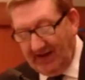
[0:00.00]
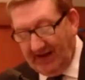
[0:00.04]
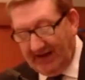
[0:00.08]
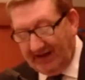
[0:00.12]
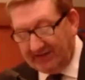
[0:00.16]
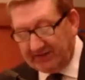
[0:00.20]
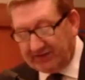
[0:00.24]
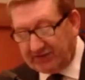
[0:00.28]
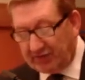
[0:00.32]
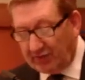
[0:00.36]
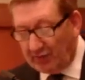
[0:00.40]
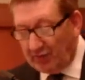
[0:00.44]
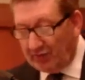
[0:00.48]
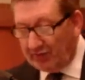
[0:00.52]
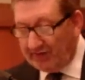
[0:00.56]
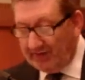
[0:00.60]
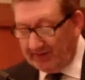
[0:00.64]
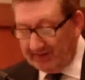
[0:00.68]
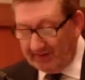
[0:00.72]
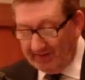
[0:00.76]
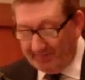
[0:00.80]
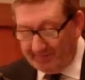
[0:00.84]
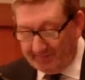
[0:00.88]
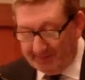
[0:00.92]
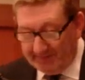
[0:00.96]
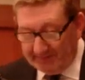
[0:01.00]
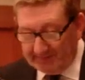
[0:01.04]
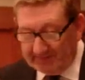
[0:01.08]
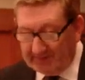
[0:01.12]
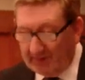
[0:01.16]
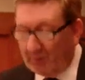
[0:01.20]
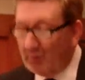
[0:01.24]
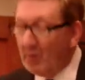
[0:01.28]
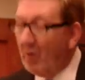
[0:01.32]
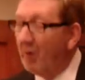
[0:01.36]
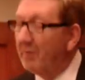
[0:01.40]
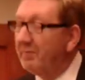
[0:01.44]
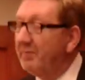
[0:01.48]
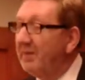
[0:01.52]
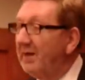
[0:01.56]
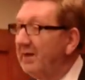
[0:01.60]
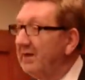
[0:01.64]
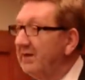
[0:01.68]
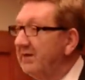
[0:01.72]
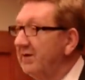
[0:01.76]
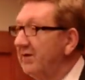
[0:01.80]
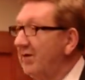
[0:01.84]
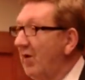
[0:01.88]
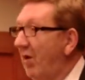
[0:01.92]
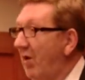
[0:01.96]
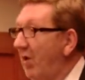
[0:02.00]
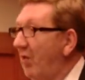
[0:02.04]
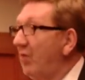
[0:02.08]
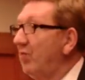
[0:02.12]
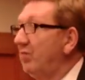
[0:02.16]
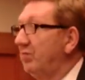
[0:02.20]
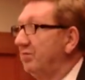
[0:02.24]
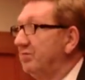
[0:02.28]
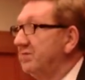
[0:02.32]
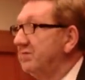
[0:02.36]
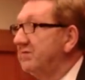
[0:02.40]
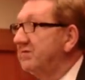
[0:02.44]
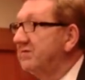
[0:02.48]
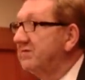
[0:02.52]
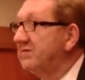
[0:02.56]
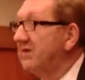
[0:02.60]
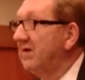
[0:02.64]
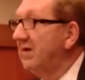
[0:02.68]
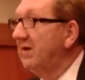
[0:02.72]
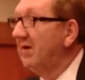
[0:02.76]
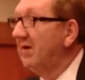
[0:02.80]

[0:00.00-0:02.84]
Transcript: and talking of building 1 million homes